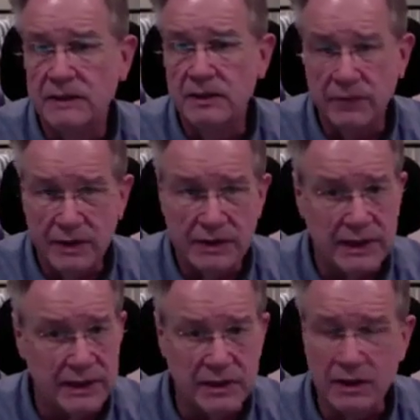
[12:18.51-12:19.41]

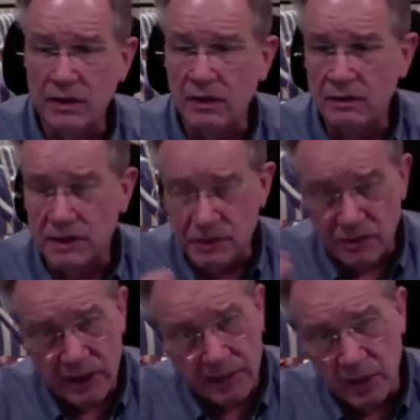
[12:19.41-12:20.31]
differentiation
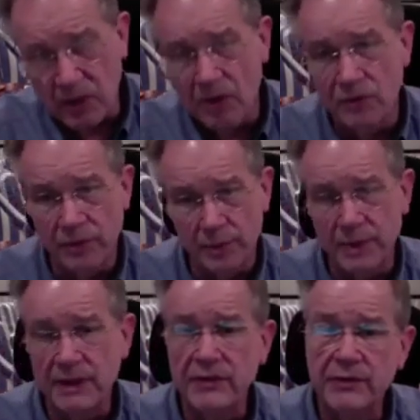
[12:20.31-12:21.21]
described all over the
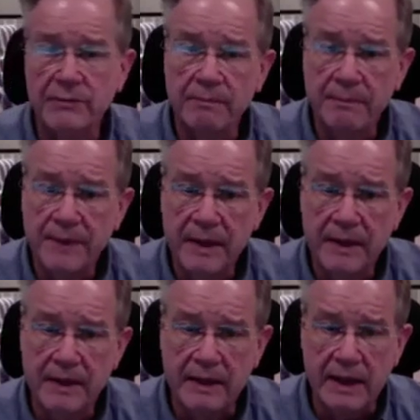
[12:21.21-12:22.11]
place,
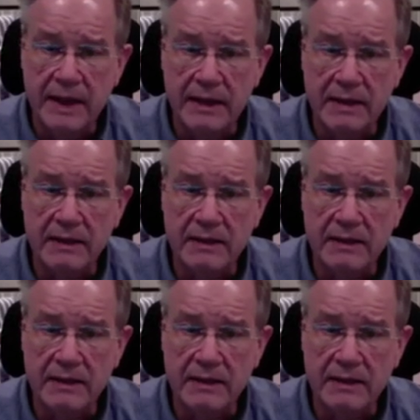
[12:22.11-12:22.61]
that